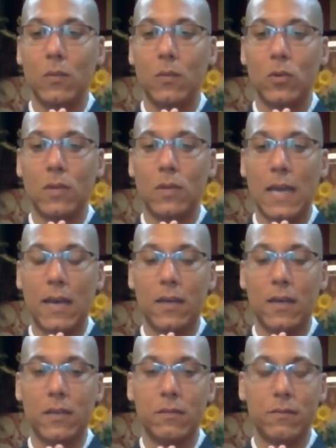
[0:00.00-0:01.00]
will
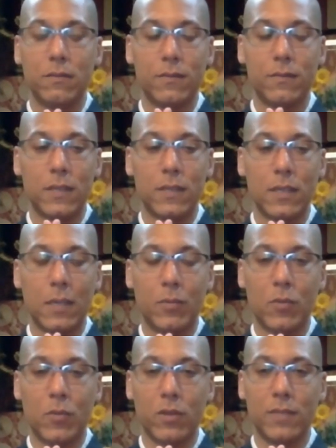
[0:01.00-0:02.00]
have a couple
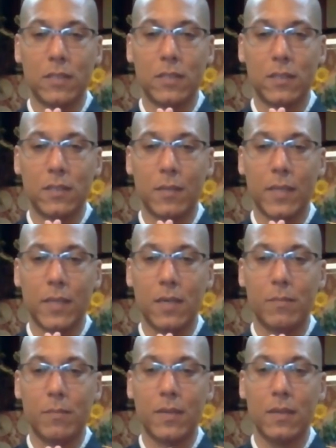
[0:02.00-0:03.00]
more events coming
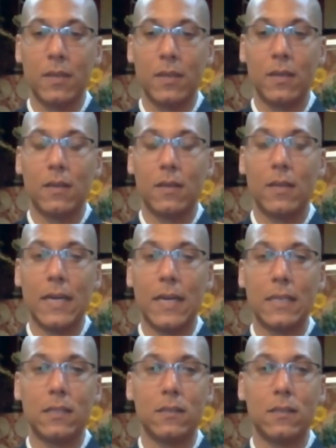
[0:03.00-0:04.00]
up
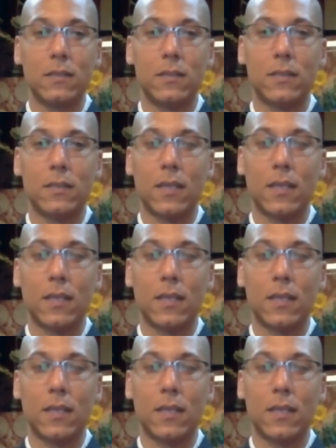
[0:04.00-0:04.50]
That is